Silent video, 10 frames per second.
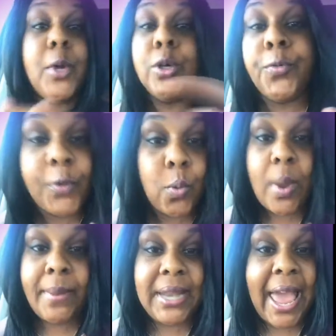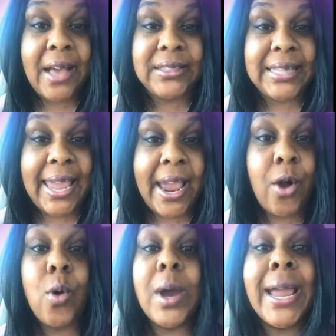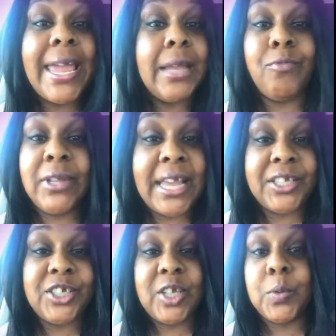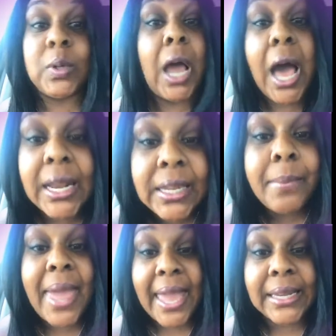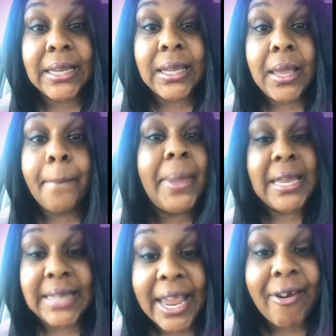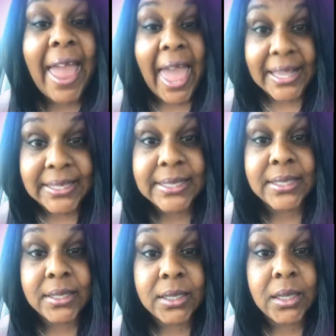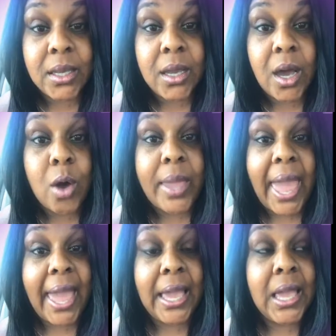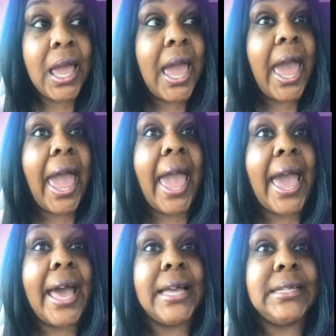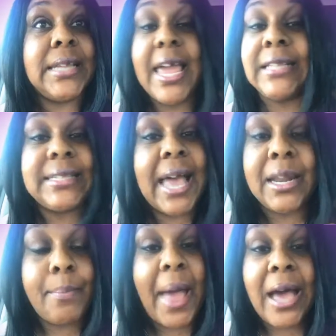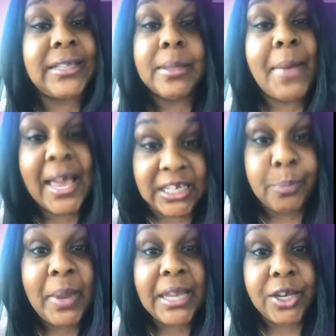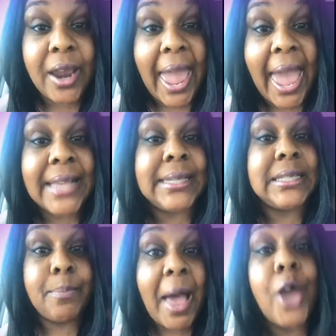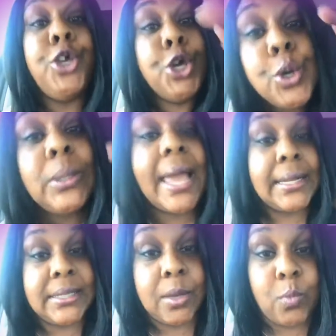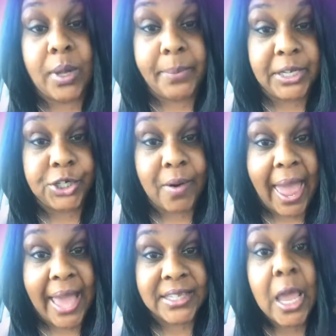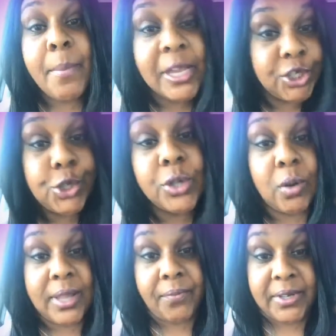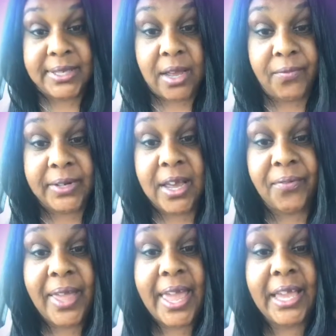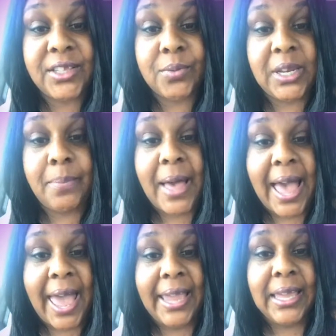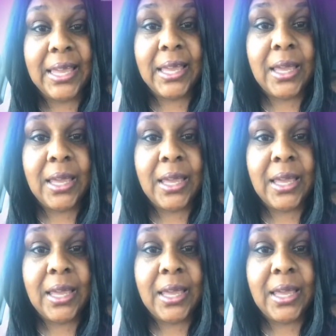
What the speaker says: Beautiful women out there who are in relationships with ugly men beating their ass. Okay? And it's not about somebody's beating your ass. It's about you letting someone beat your ass because you don't love yourself enough. Hey, sweetie pie.